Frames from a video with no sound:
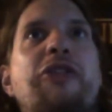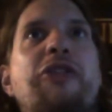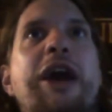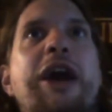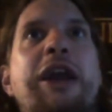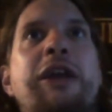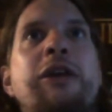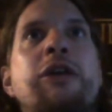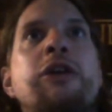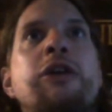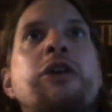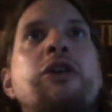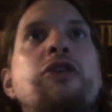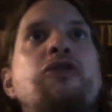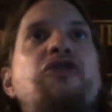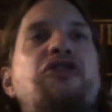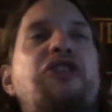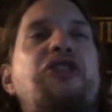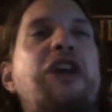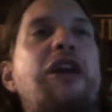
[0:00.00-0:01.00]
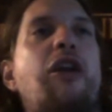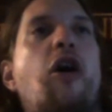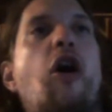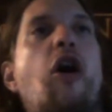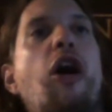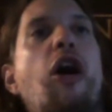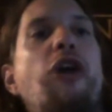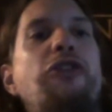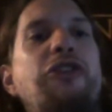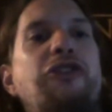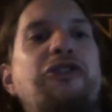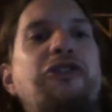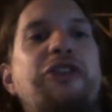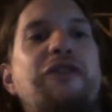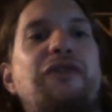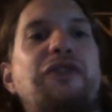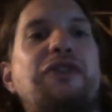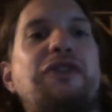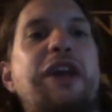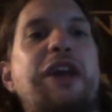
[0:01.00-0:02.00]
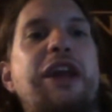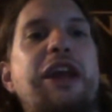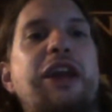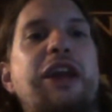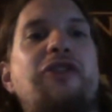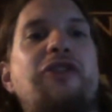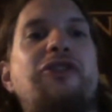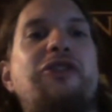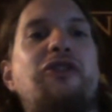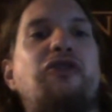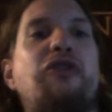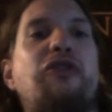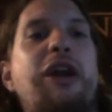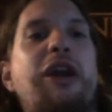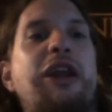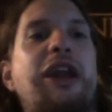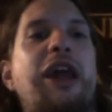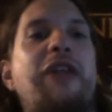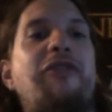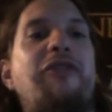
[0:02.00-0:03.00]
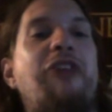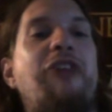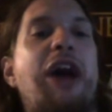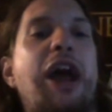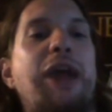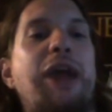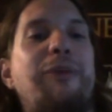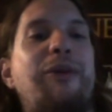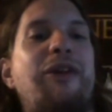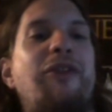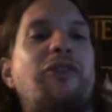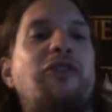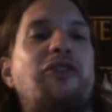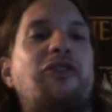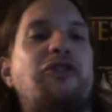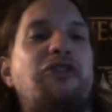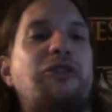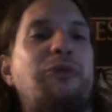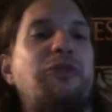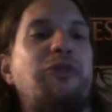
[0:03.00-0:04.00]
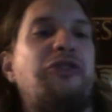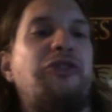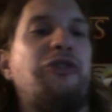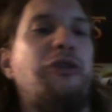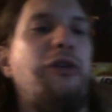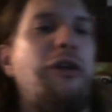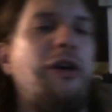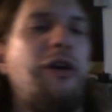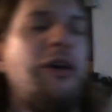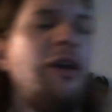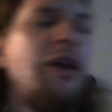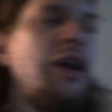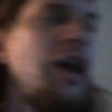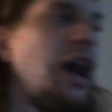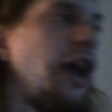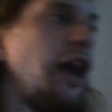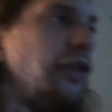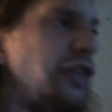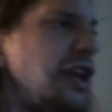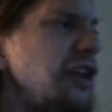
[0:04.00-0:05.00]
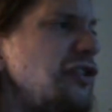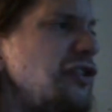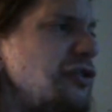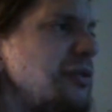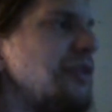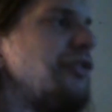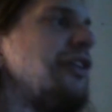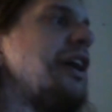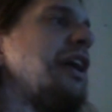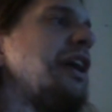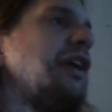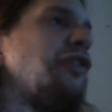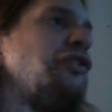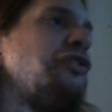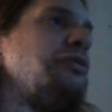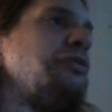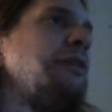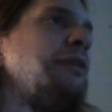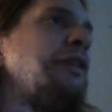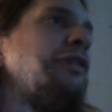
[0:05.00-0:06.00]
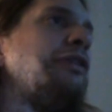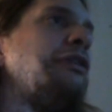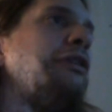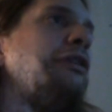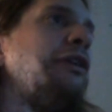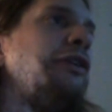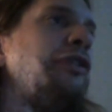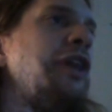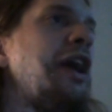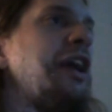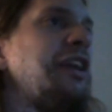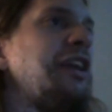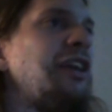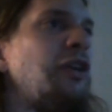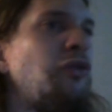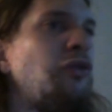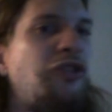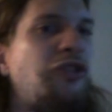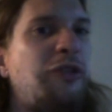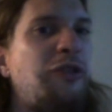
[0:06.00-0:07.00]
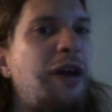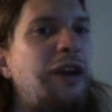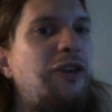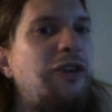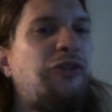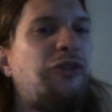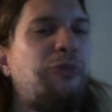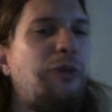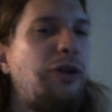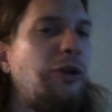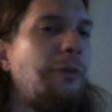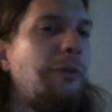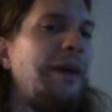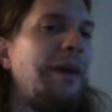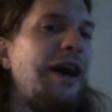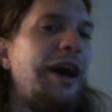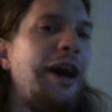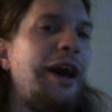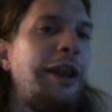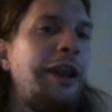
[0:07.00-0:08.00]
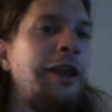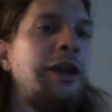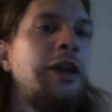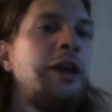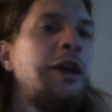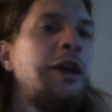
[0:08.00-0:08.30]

Like, she had all these different things to try to get diamonds, and she was sort of, I think she was like a swindler, and like, you know, she tried to swindle Bond